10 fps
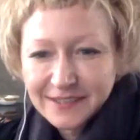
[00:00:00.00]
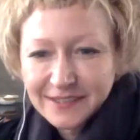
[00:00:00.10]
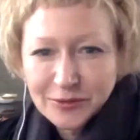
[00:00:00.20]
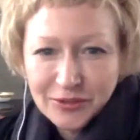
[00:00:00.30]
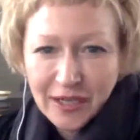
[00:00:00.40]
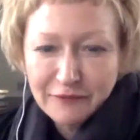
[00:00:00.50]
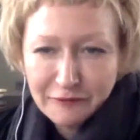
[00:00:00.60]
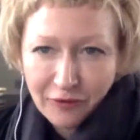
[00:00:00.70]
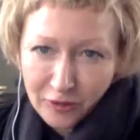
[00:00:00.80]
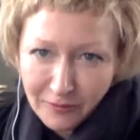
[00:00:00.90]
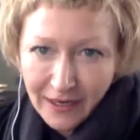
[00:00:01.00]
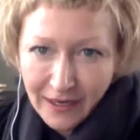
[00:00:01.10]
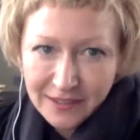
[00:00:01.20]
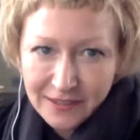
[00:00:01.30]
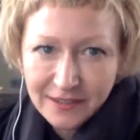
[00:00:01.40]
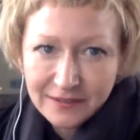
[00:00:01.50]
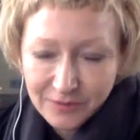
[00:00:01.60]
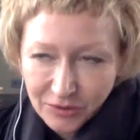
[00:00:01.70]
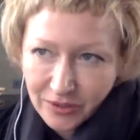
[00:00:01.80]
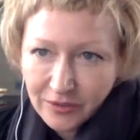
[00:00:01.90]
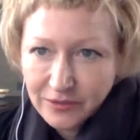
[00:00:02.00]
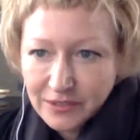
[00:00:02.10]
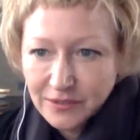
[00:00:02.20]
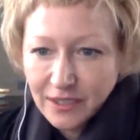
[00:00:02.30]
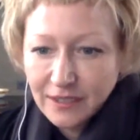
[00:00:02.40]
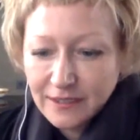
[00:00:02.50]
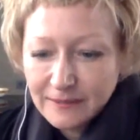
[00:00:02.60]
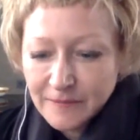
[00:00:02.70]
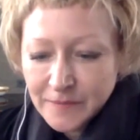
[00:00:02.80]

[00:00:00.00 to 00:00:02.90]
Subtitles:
it's good to have a fallback in the, you know, in the